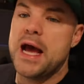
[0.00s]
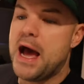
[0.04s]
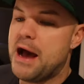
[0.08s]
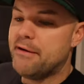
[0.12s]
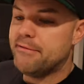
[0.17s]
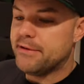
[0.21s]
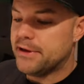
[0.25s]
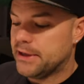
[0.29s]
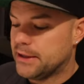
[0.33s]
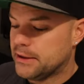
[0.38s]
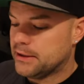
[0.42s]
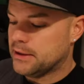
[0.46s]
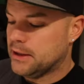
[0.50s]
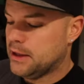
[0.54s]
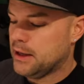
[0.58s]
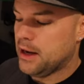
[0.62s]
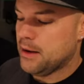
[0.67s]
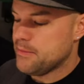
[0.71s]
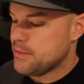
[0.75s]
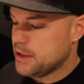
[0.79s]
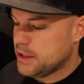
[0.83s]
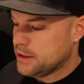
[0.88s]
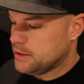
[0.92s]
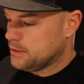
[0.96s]
having,
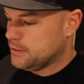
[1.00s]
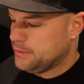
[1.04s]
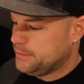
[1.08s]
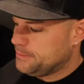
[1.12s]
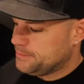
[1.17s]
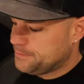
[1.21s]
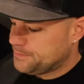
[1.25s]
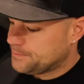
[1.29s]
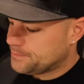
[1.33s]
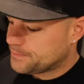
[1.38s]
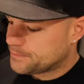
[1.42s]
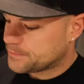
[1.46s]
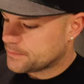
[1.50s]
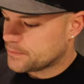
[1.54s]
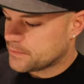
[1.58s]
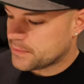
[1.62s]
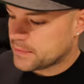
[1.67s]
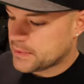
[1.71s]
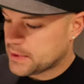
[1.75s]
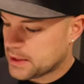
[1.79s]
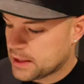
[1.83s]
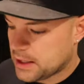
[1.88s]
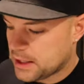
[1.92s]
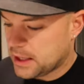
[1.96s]
I mean,
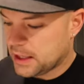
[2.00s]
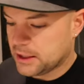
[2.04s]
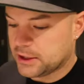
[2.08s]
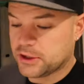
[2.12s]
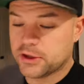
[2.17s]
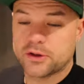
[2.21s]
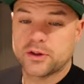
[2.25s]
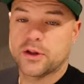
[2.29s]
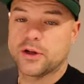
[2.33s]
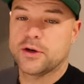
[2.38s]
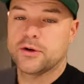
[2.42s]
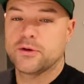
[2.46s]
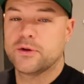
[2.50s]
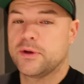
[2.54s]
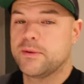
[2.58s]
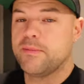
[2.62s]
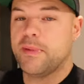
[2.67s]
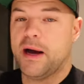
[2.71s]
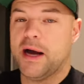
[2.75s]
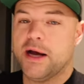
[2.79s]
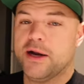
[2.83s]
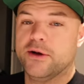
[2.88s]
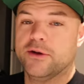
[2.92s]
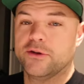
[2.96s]
I could literally
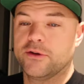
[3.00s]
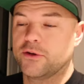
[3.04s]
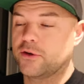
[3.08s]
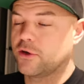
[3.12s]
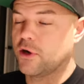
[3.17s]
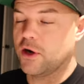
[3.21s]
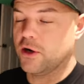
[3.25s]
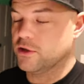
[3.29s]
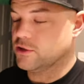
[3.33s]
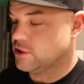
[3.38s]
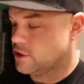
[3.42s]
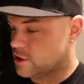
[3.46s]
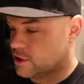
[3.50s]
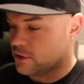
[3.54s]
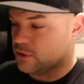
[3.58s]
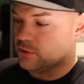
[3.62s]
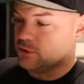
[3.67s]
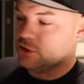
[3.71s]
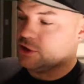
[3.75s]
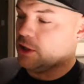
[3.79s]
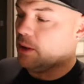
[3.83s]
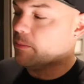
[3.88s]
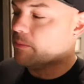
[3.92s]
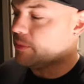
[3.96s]
buy another car and just go
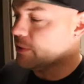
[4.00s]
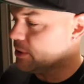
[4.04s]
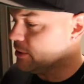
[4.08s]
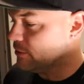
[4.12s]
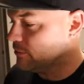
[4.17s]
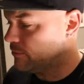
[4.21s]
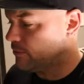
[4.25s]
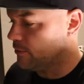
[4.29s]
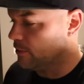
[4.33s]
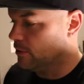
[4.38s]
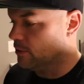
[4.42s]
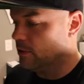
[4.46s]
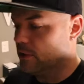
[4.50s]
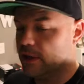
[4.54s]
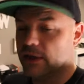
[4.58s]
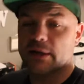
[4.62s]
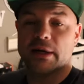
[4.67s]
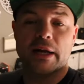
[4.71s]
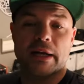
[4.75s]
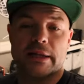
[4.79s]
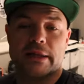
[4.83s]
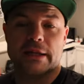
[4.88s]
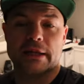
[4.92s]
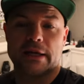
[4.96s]
jump it for,
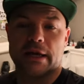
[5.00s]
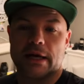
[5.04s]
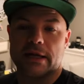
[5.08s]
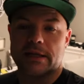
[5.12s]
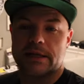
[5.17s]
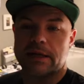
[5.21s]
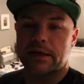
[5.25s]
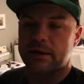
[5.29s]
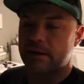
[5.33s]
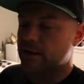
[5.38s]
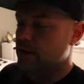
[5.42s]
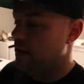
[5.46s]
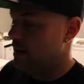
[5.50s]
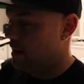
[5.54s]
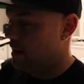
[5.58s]
and I think I'd get